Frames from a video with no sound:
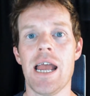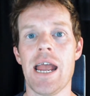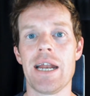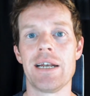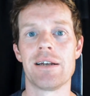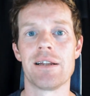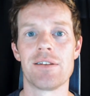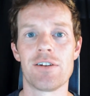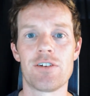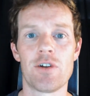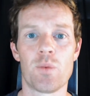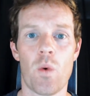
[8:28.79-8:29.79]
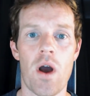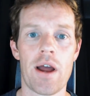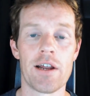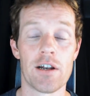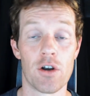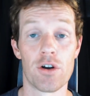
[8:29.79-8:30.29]
And this is why
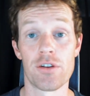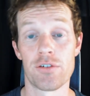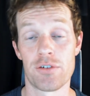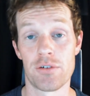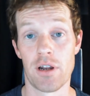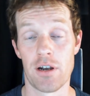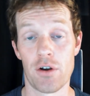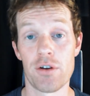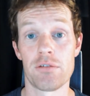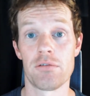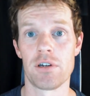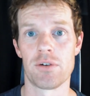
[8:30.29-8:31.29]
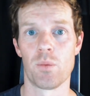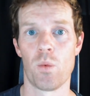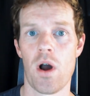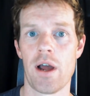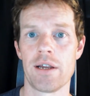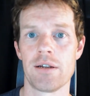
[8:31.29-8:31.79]
a lot of the reason
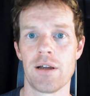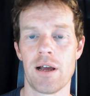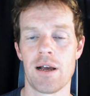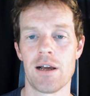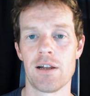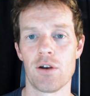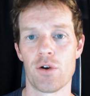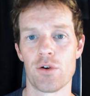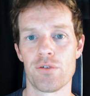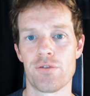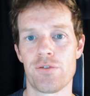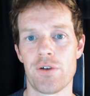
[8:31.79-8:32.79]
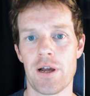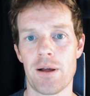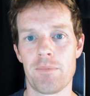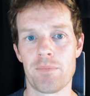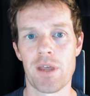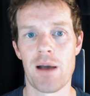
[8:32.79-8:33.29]
why a lot
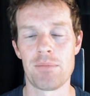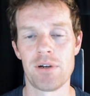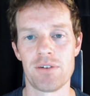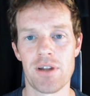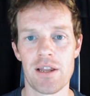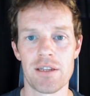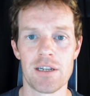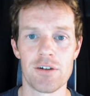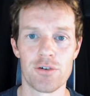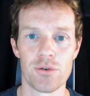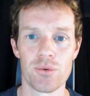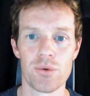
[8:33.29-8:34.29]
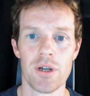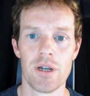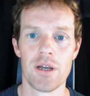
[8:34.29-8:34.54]
of companies out there do